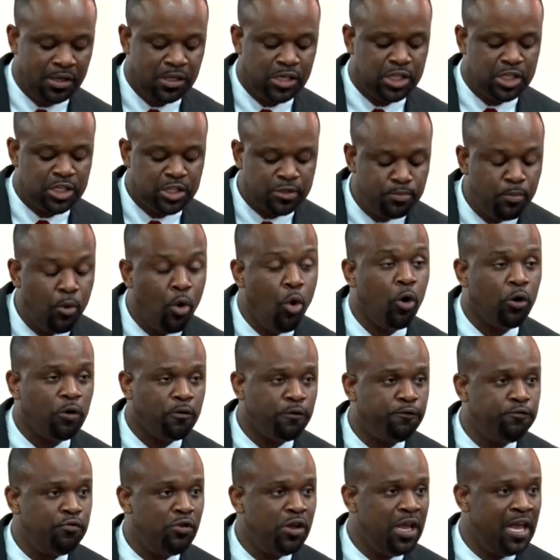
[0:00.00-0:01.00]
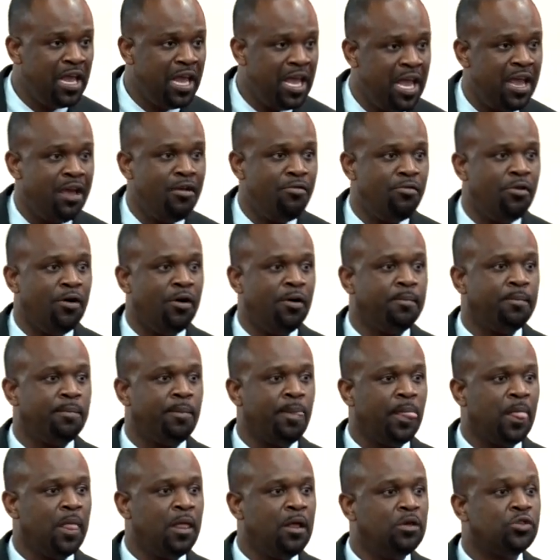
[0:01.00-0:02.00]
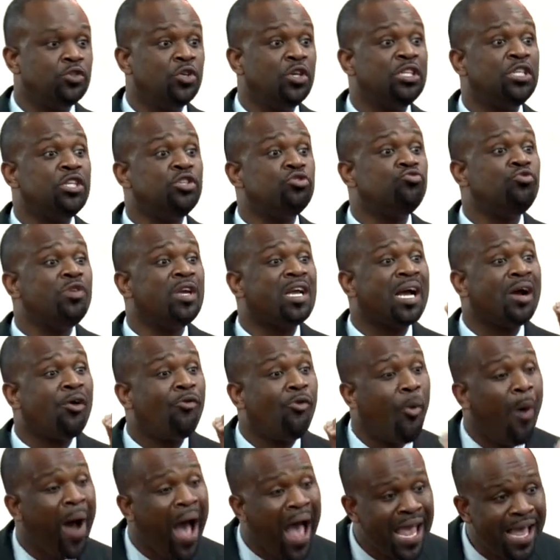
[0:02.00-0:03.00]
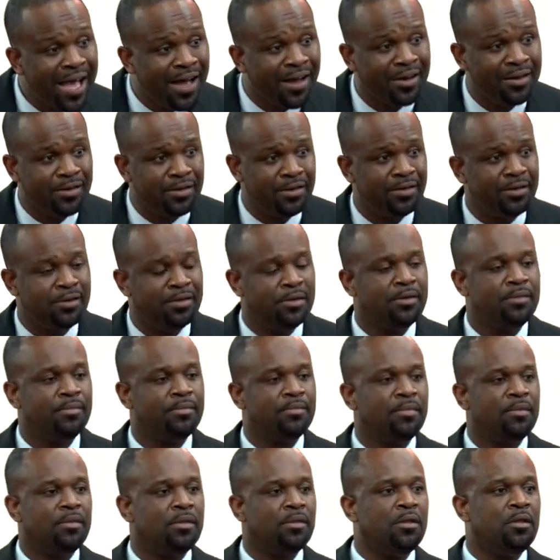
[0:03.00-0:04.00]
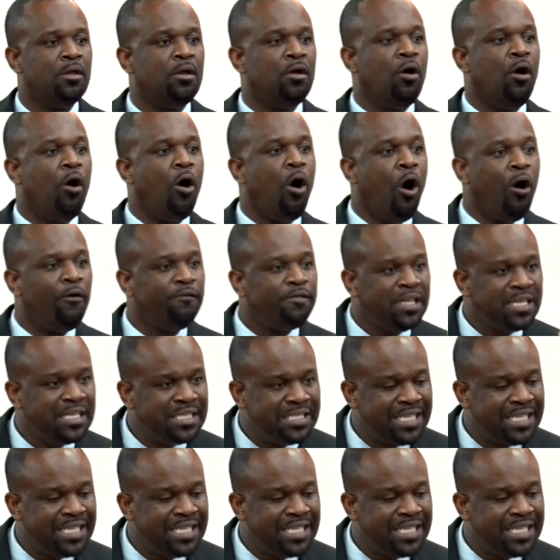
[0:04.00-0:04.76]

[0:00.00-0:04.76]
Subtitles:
the smoke-free area. So it is required of the